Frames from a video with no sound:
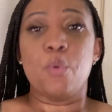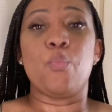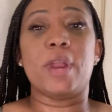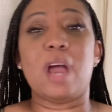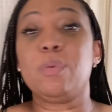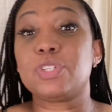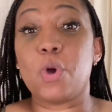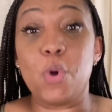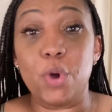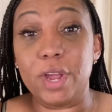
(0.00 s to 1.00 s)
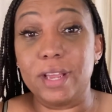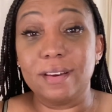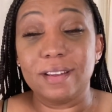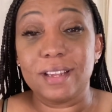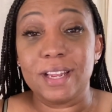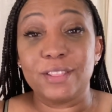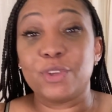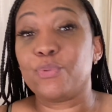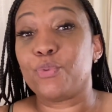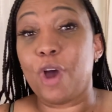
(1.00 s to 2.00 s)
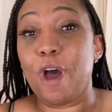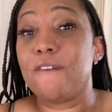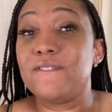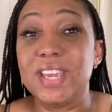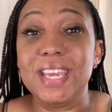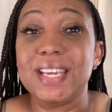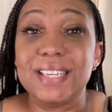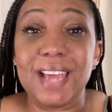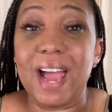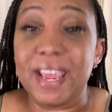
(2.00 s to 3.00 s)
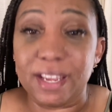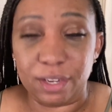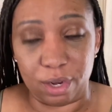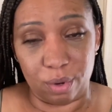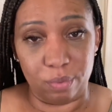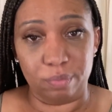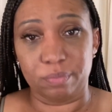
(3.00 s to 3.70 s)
When I was on the raw vegan diet, yo,